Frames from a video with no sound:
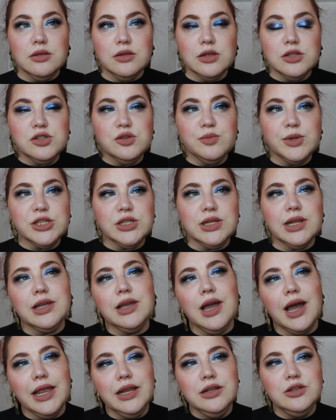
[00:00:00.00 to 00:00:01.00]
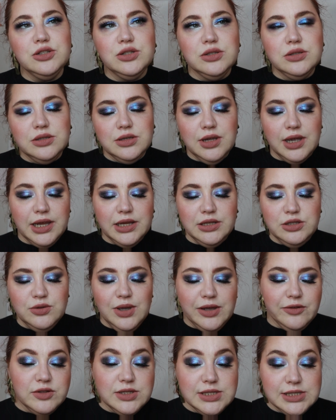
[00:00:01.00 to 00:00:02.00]
Not so much like, I
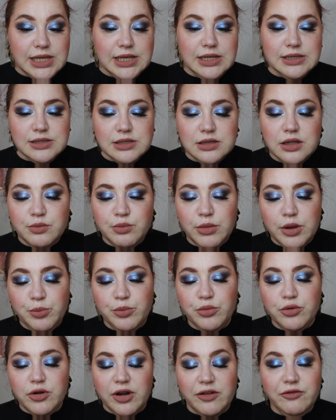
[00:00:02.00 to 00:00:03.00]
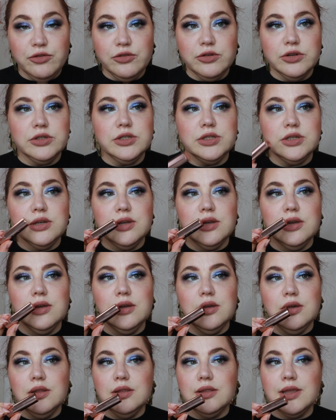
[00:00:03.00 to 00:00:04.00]
do have to say it's not my preferred
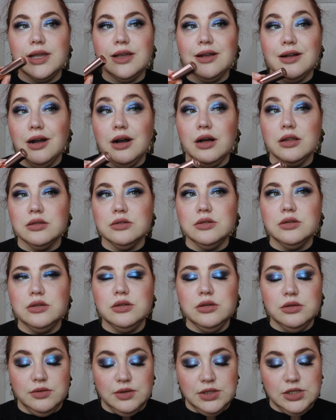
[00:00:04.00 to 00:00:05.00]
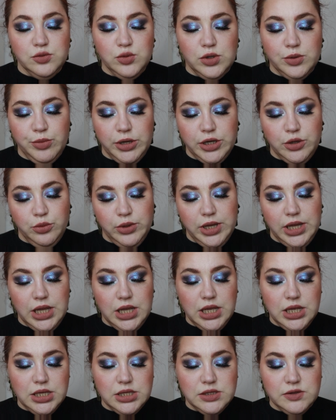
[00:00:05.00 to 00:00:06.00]
like color. This one, by the way,
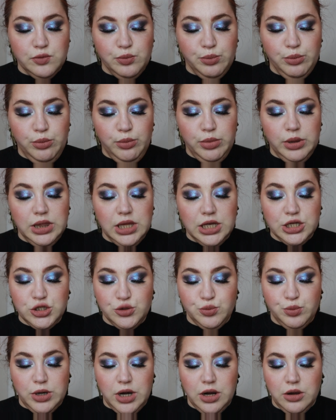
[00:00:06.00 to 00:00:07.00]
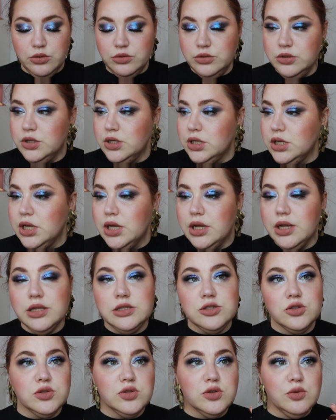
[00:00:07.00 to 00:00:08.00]
is blush brown.
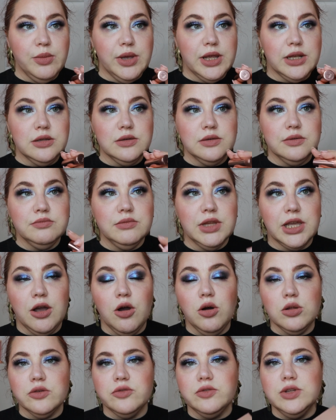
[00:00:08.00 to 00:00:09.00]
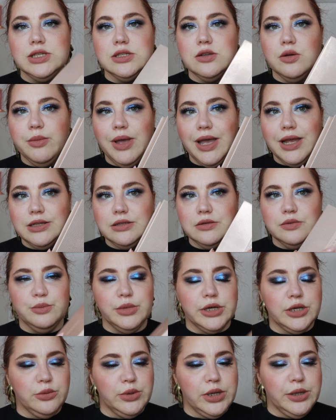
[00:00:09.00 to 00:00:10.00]
It's also matte. Like all of these are matte,
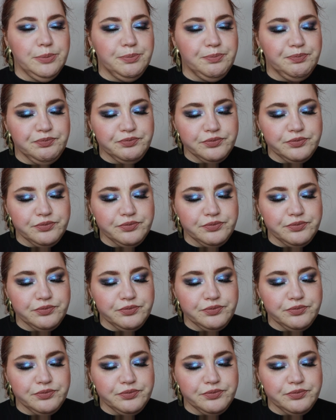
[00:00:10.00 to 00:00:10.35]
by the way.